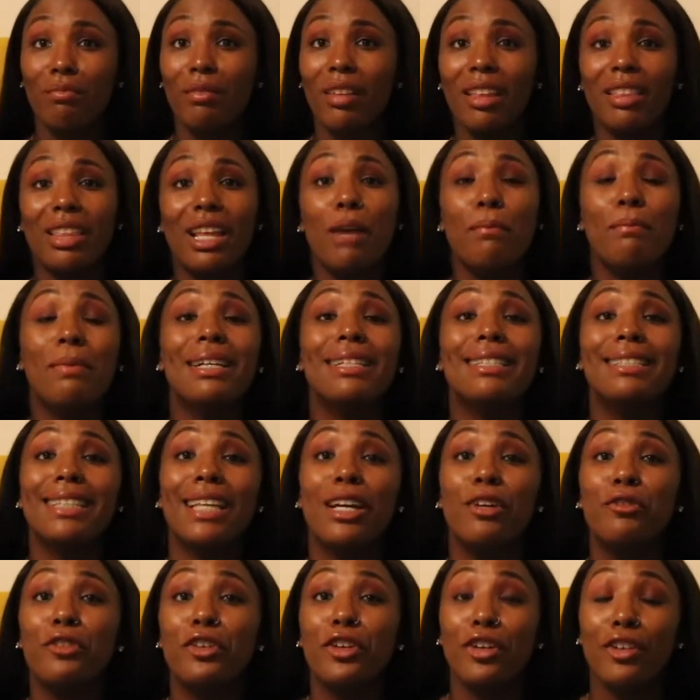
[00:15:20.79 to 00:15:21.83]
that might
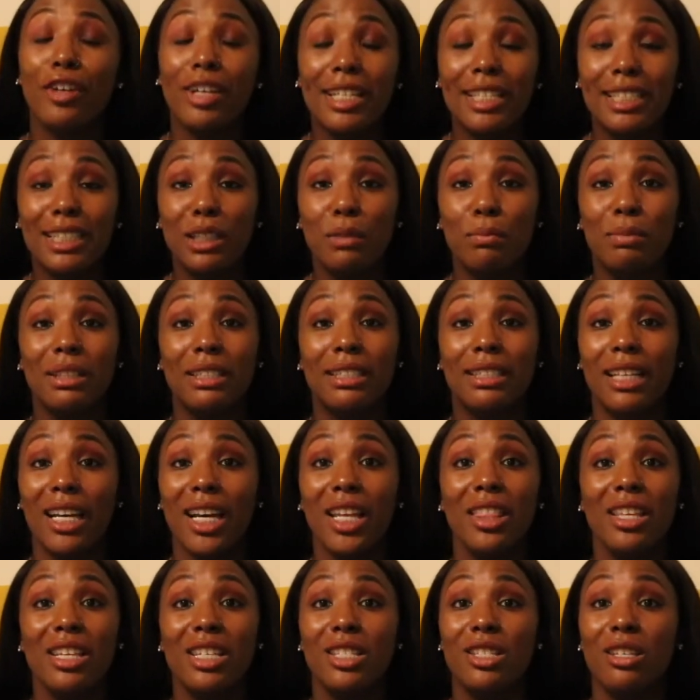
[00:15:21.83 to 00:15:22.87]
sound crazy, but
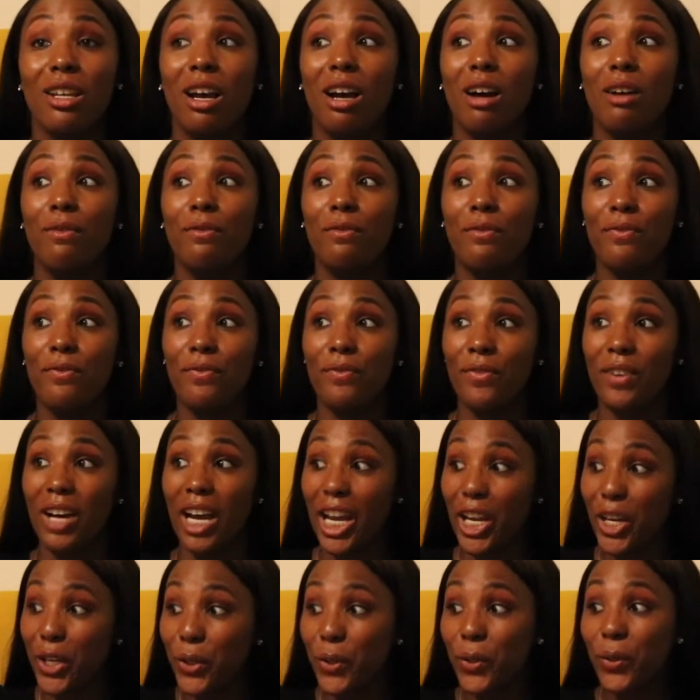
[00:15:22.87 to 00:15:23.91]
death is a
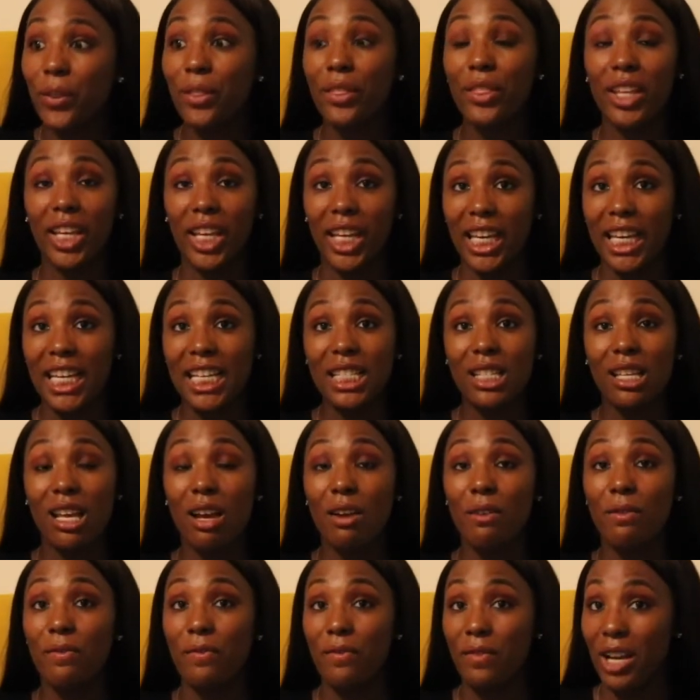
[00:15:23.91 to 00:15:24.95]
final thing. It's
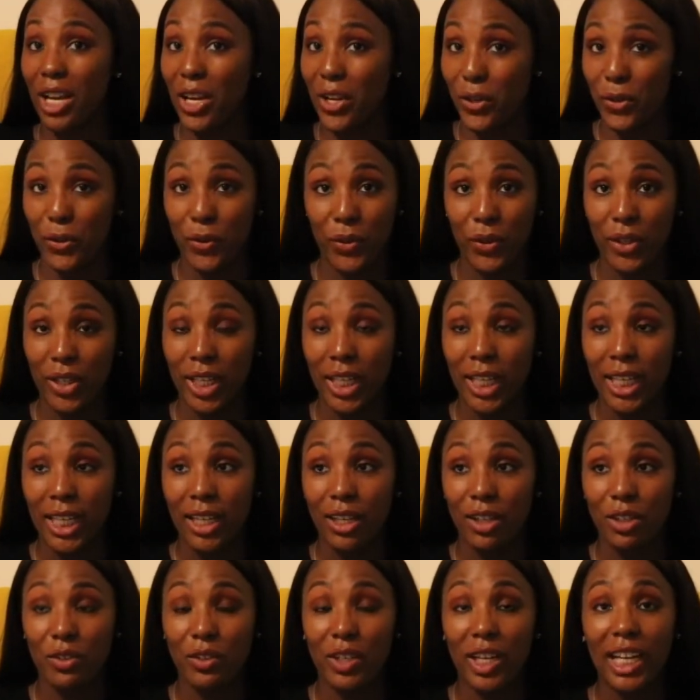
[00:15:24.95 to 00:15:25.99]
final,
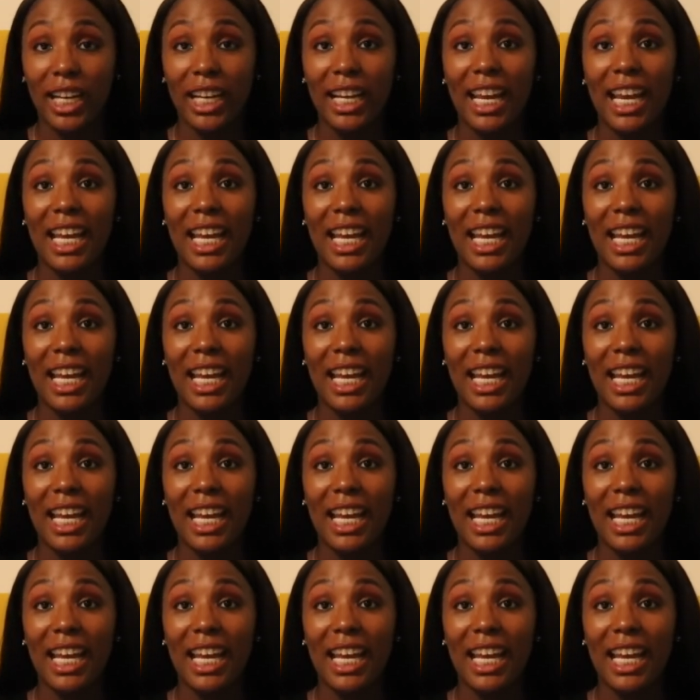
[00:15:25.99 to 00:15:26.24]
right?